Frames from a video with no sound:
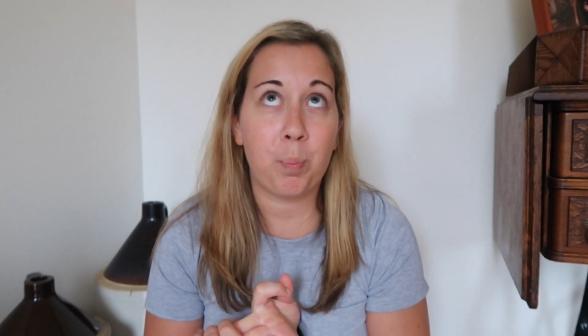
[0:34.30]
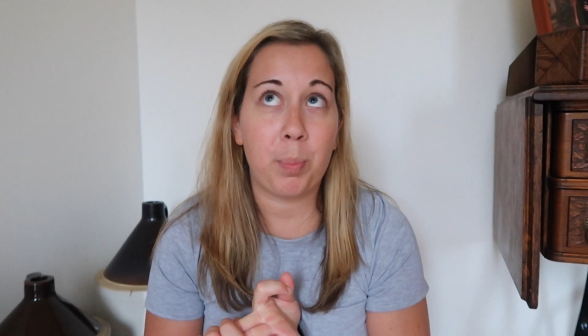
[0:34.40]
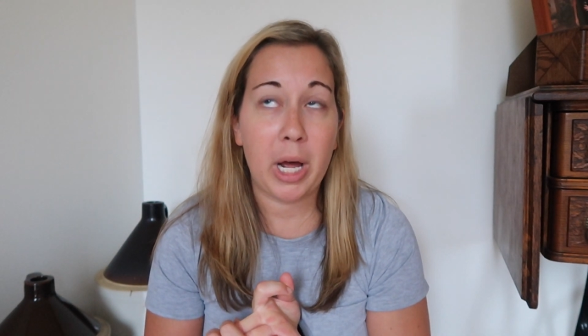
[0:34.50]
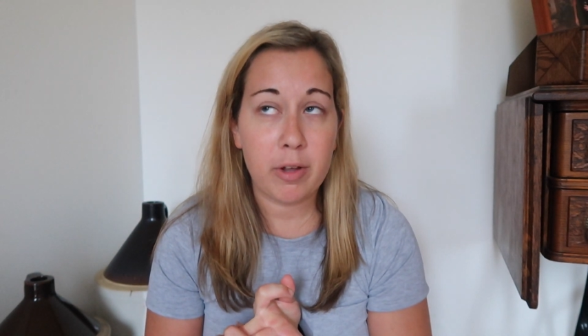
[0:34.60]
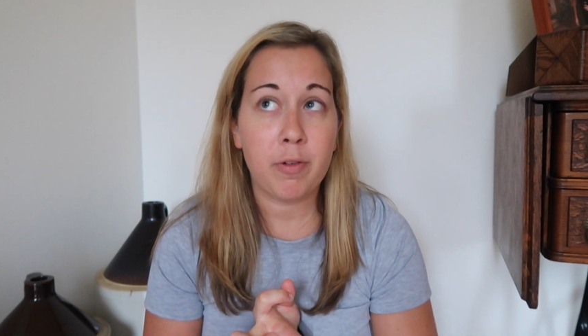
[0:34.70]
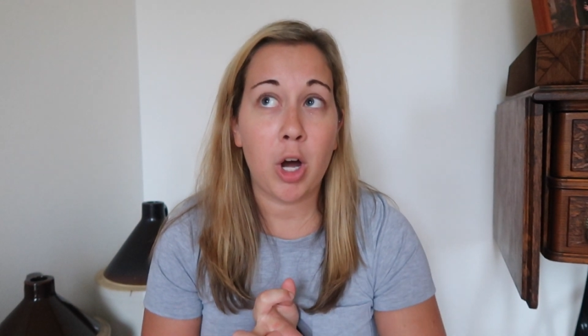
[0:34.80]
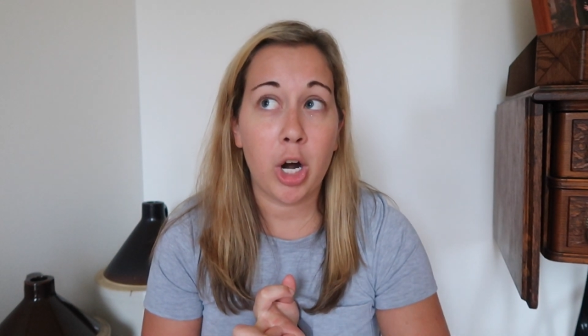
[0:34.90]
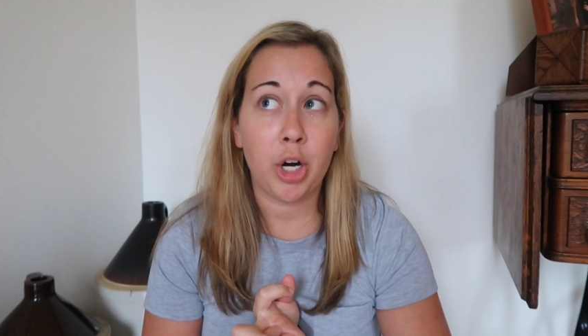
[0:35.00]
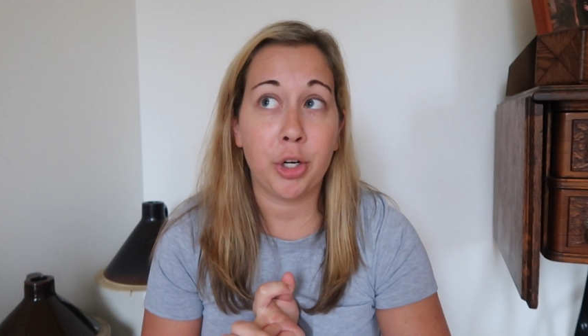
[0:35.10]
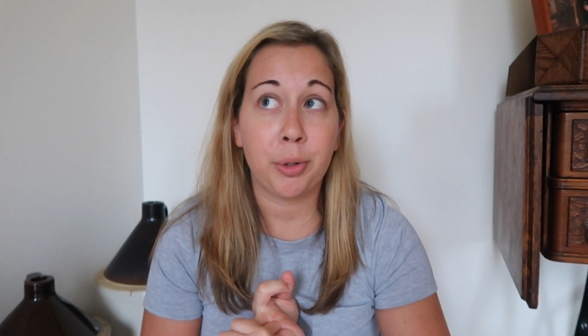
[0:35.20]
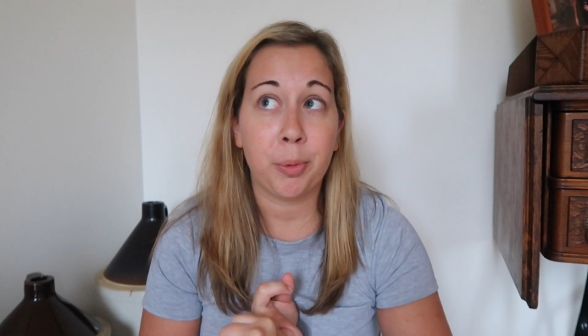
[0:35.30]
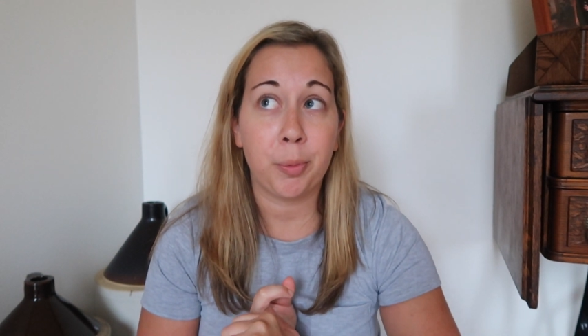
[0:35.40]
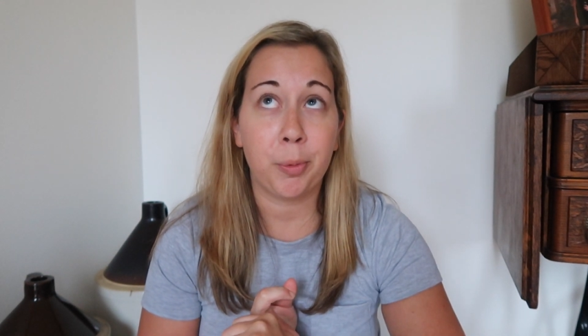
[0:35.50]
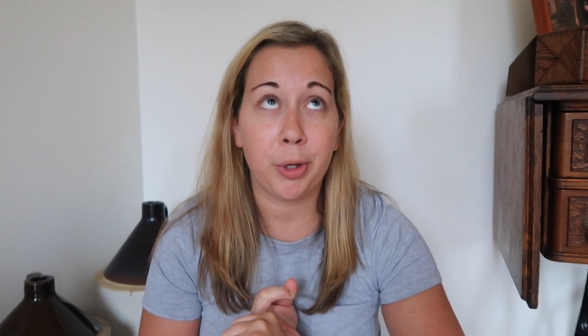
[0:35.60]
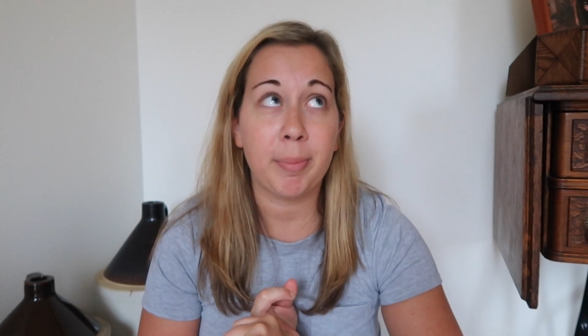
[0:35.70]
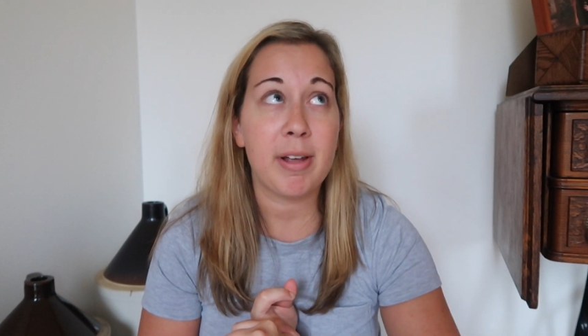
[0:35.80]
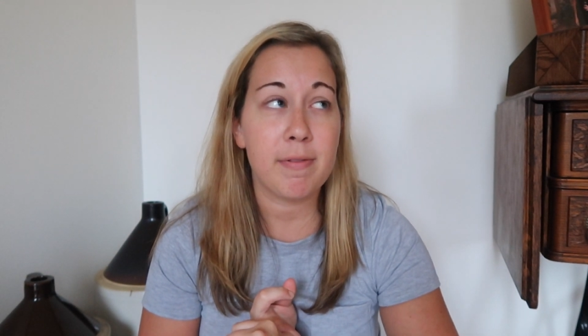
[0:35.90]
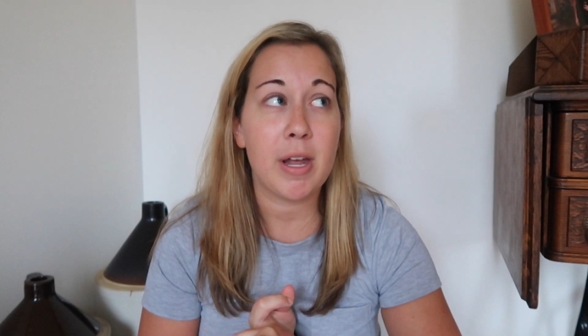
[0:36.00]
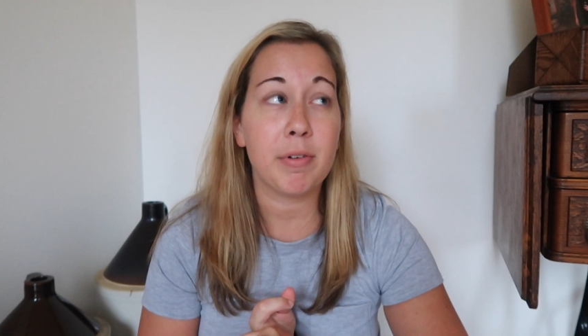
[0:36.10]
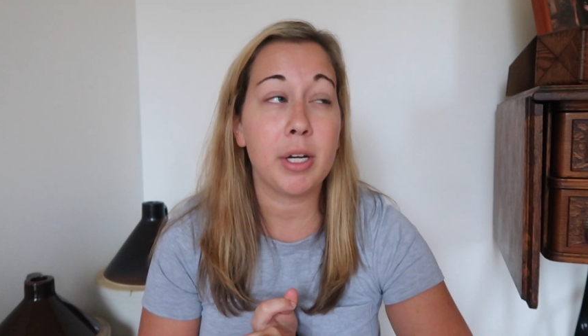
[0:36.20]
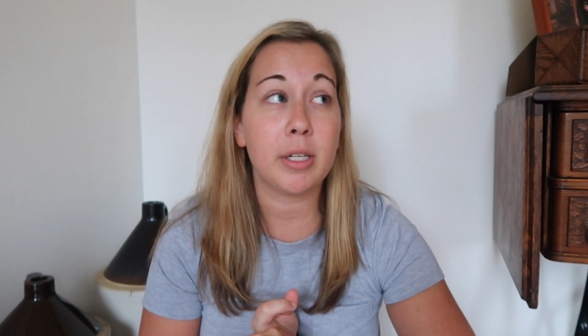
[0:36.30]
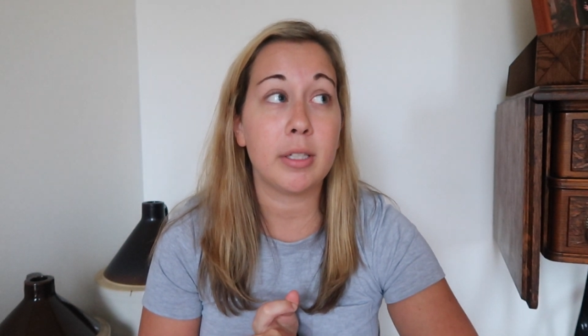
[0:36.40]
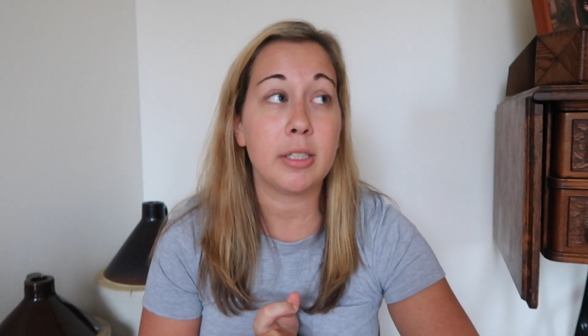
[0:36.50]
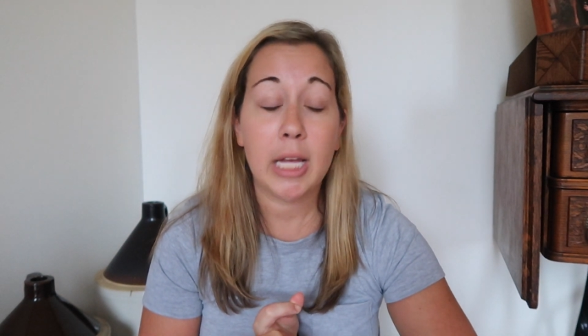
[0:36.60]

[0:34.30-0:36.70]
by far were my favorite.